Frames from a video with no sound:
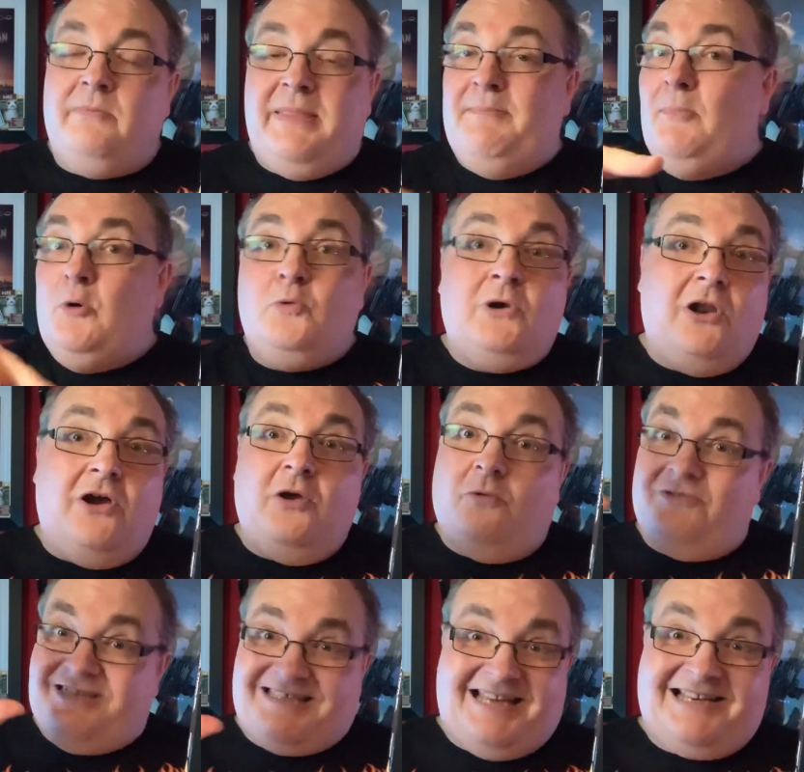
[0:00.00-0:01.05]
the moonlight
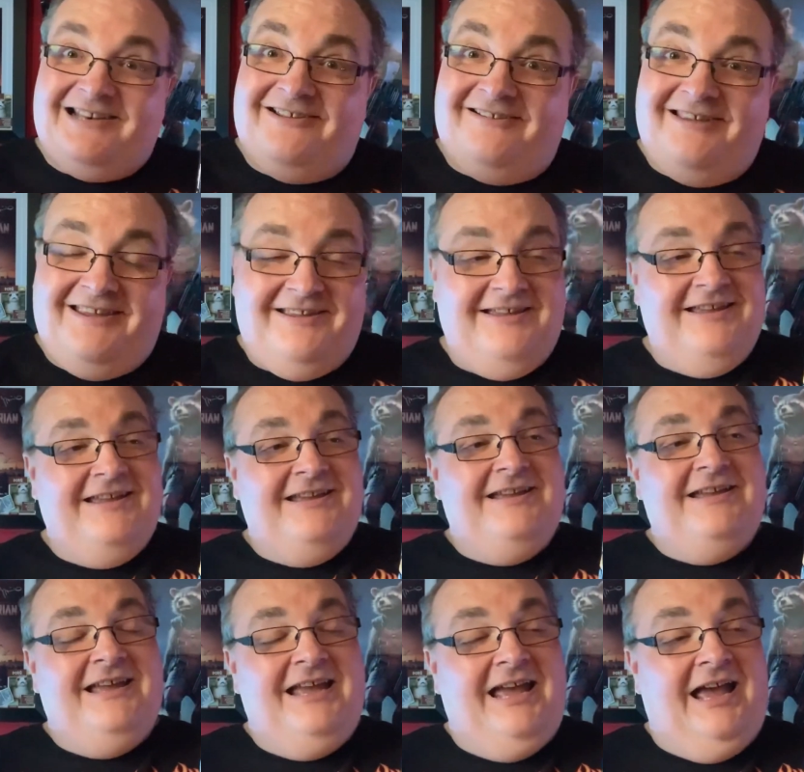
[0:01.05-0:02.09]
or the sunlight,
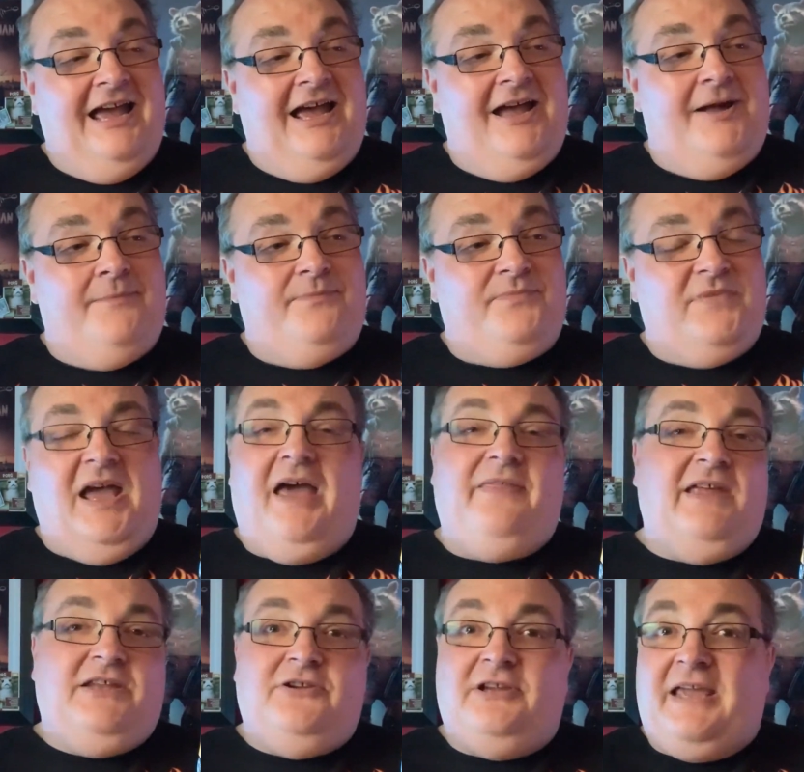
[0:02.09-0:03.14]
um, and
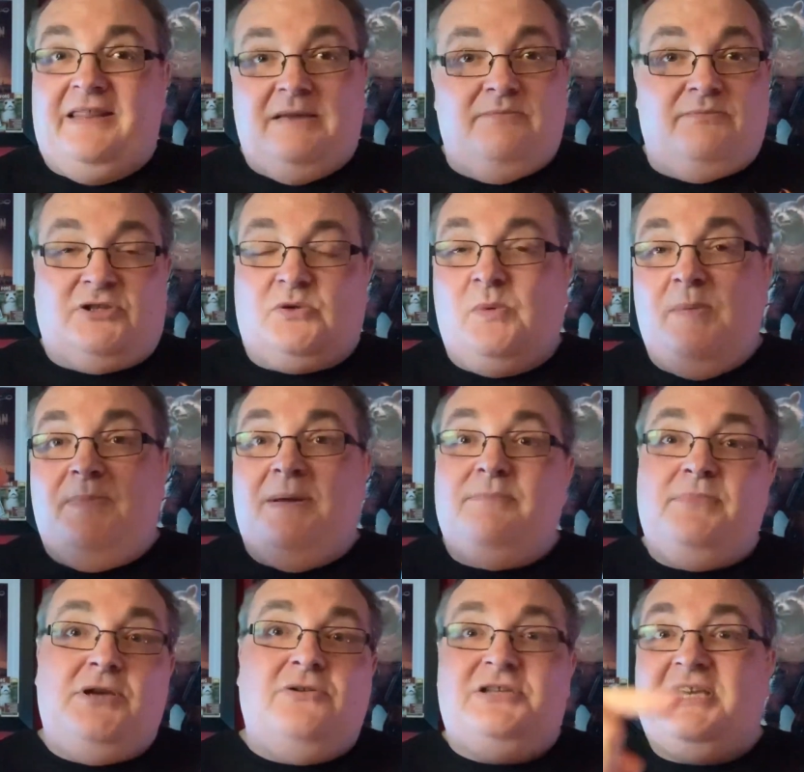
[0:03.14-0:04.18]
then you get the sweeping
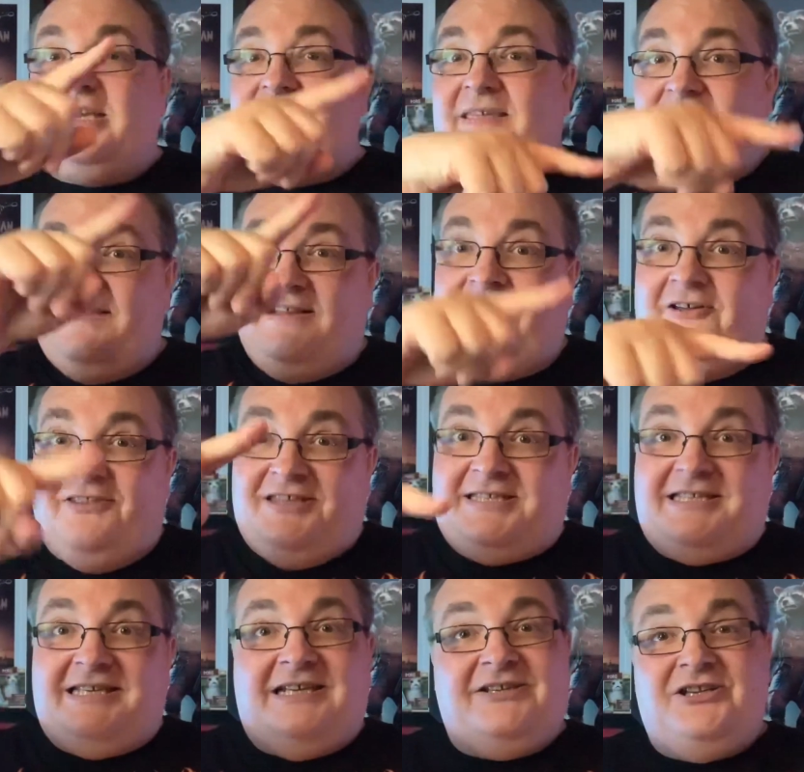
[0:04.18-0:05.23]
music and then the like the
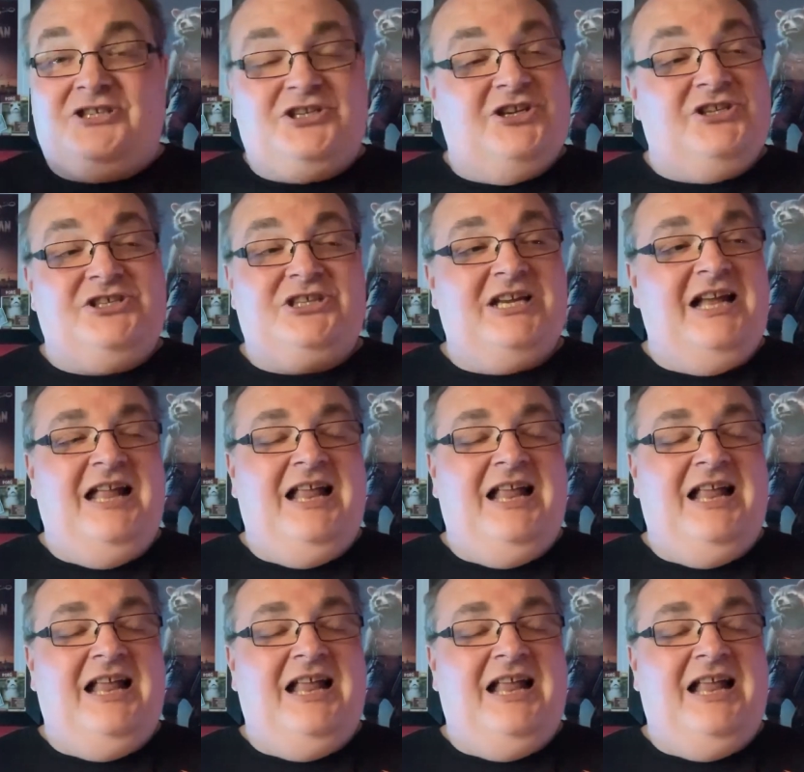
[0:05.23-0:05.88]
signatures.